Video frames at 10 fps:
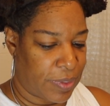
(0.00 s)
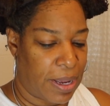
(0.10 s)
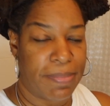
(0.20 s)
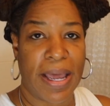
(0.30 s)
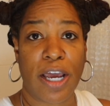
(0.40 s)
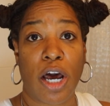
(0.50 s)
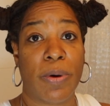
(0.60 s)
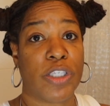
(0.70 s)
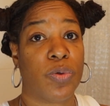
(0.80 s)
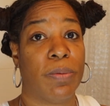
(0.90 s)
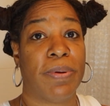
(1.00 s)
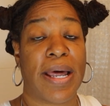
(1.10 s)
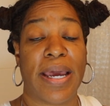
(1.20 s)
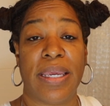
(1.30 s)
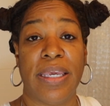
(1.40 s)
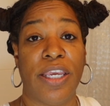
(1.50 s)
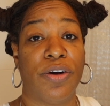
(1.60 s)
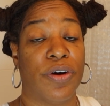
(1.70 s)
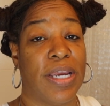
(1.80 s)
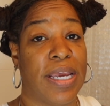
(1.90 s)
I'm not going to apply
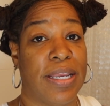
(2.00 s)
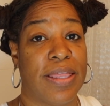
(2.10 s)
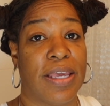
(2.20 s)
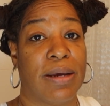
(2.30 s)
heat or anything.